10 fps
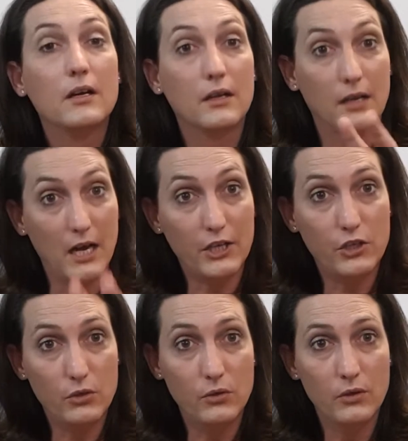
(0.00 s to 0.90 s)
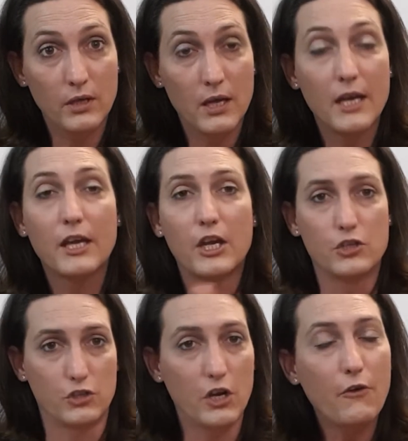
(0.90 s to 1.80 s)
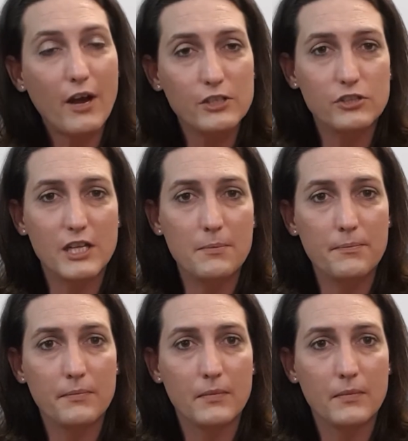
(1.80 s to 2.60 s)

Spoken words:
like you, can turn around to them